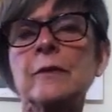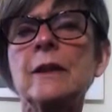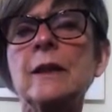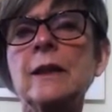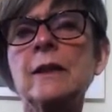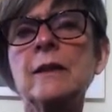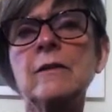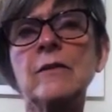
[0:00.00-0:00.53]

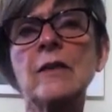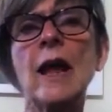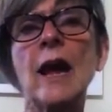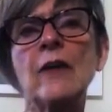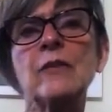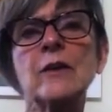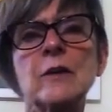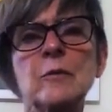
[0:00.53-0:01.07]
in the
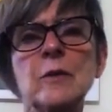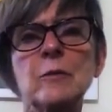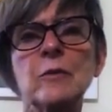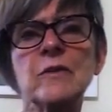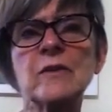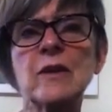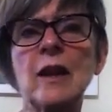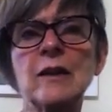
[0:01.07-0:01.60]
African
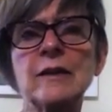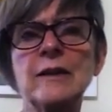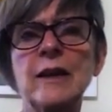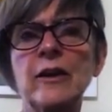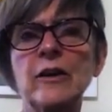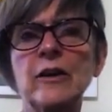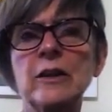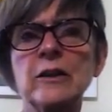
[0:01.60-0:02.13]
People's
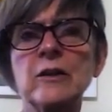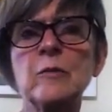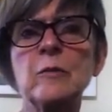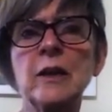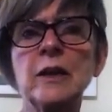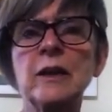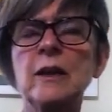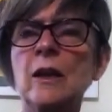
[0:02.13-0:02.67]
Solidarity
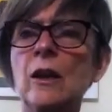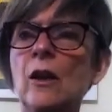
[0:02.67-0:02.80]
Committee,